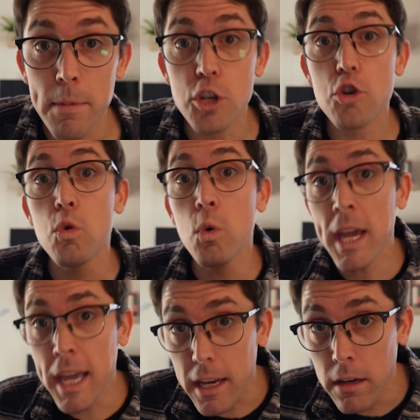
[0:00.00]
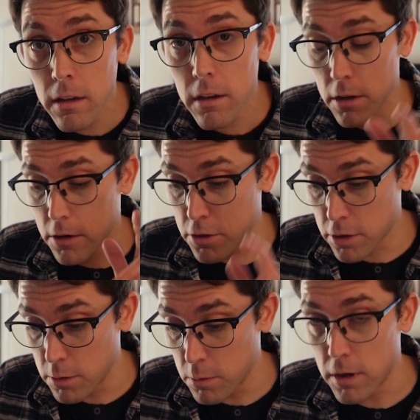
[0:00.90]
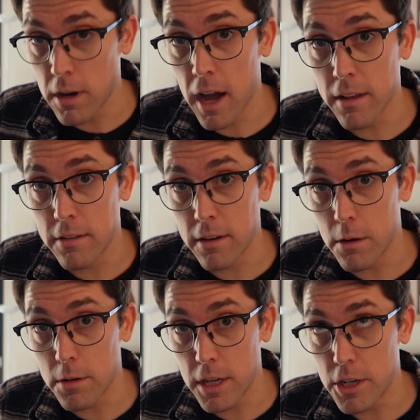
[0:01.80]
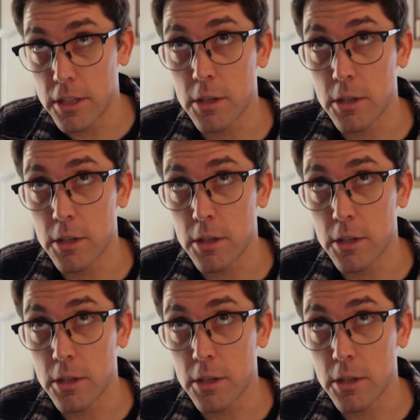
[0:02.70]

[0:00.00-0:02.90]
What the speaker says: between 2 non-zero digits.